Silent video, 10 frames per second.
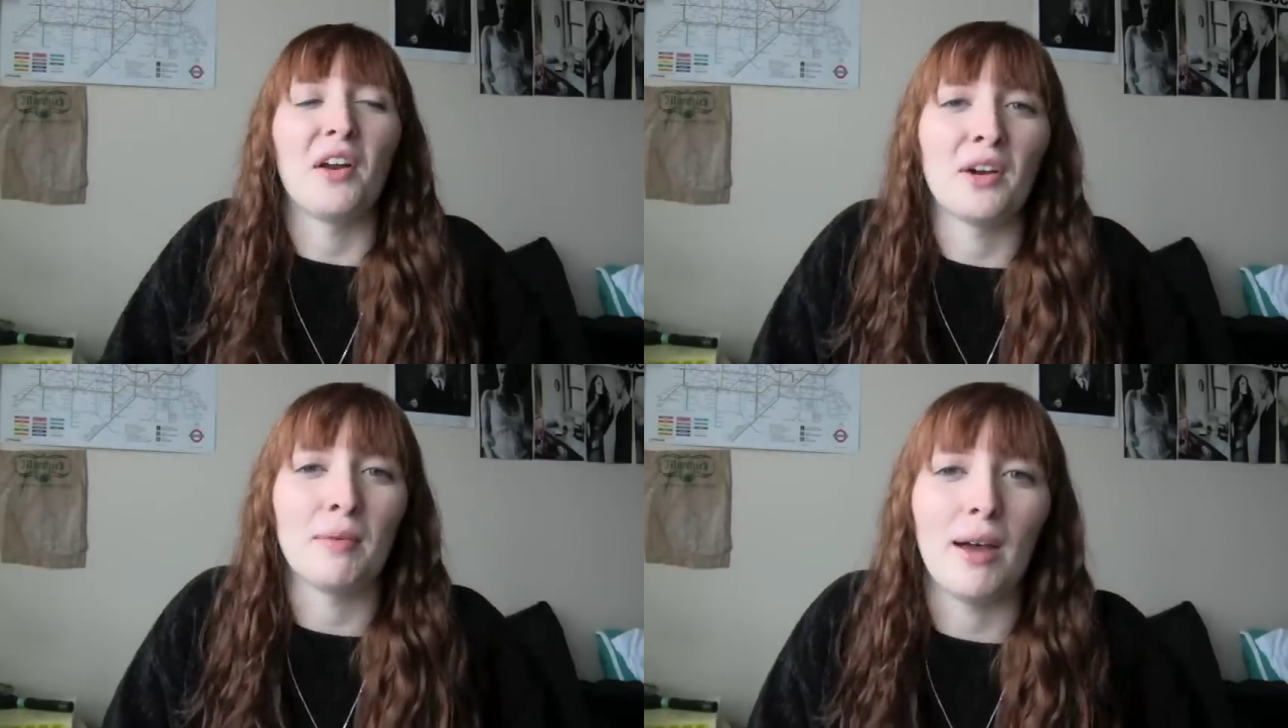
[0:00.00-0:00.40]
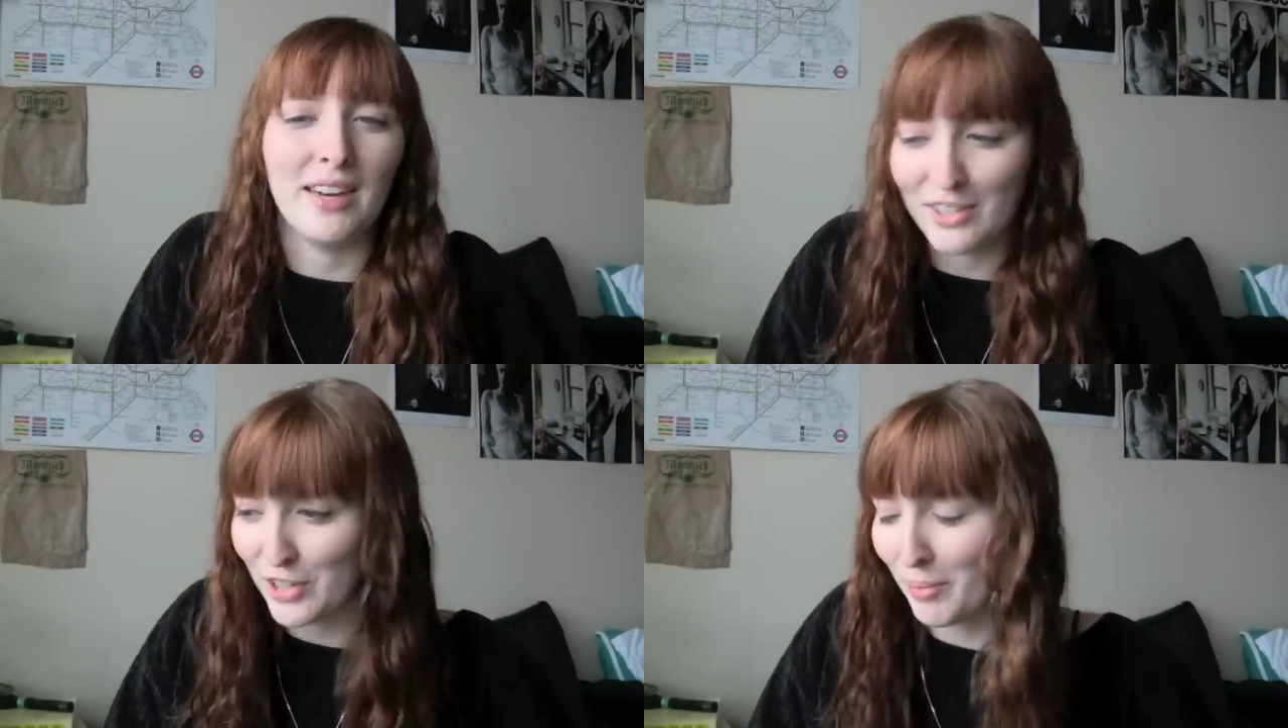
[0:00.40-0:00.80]
Ron
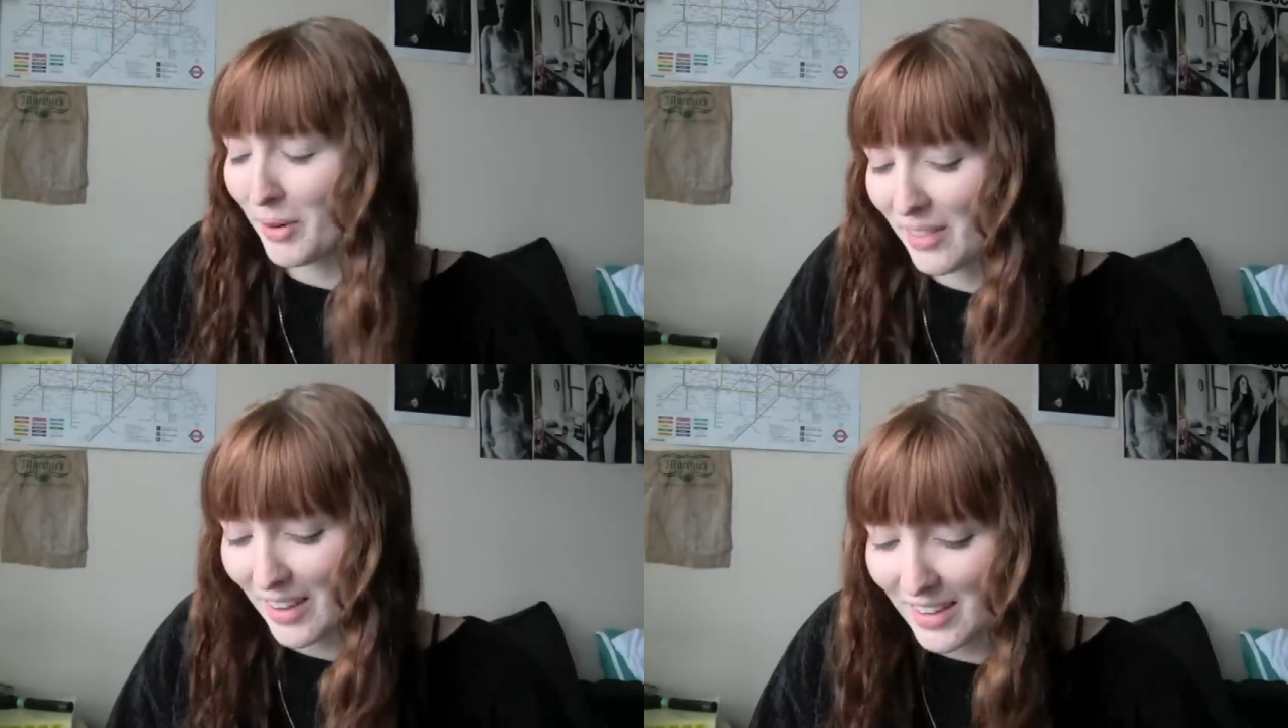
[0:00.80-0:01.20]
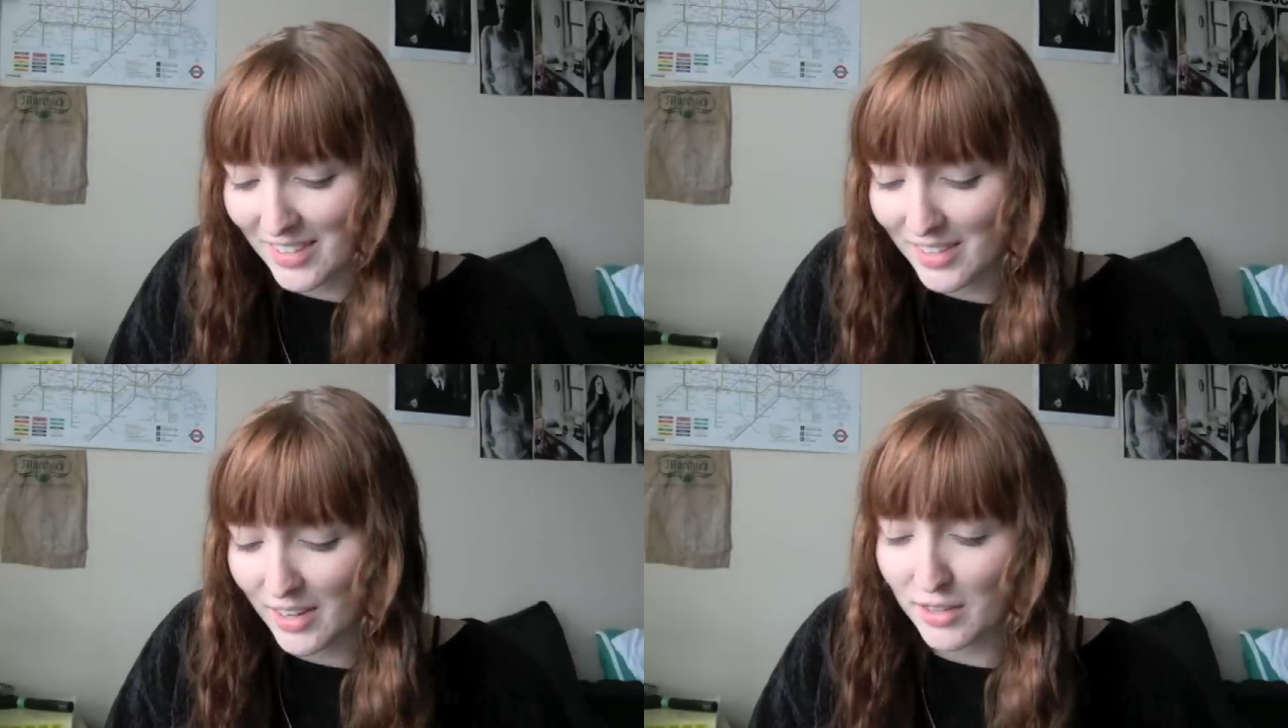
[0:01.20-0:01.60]
Hermione shipper that
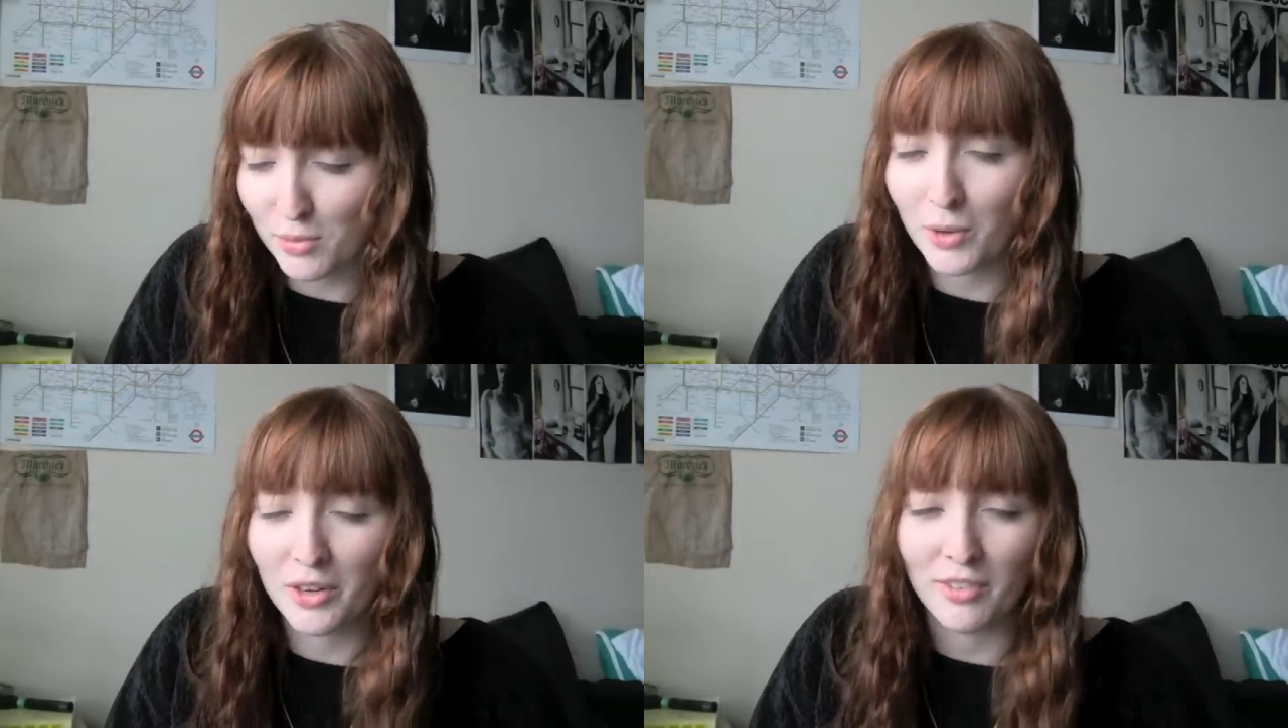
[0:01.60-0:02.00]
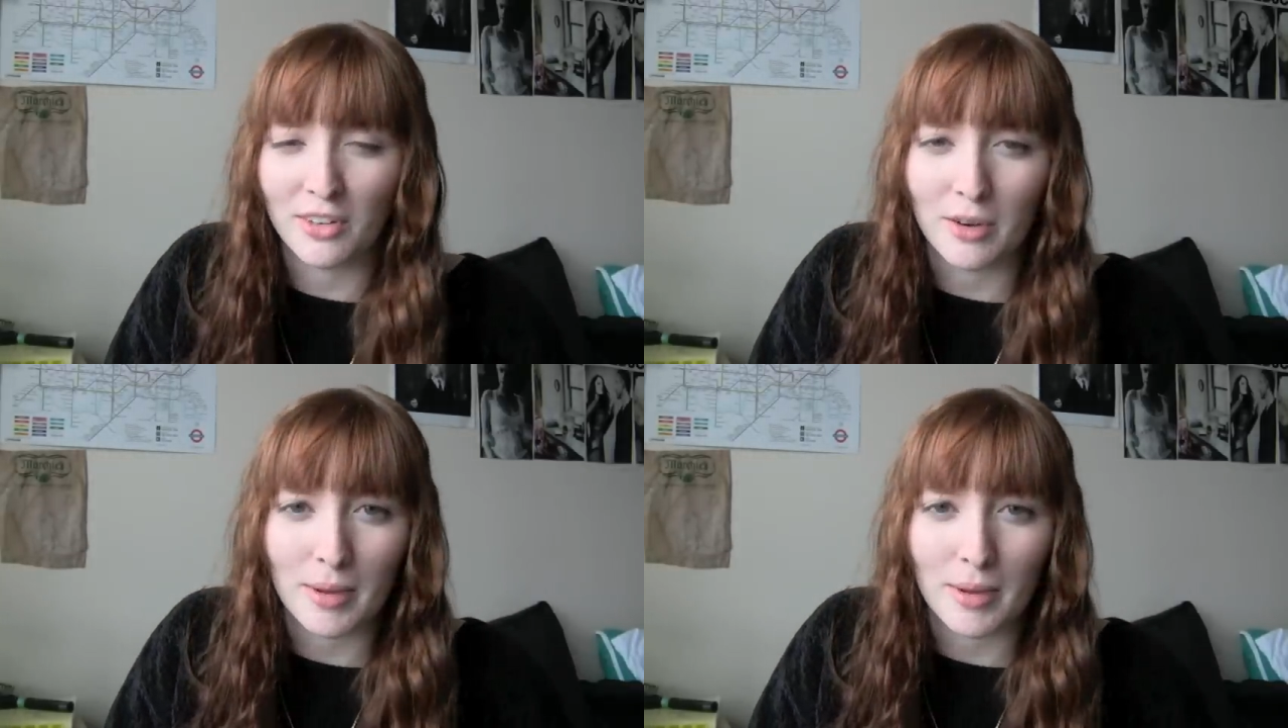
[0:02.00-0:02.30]
it's wonderful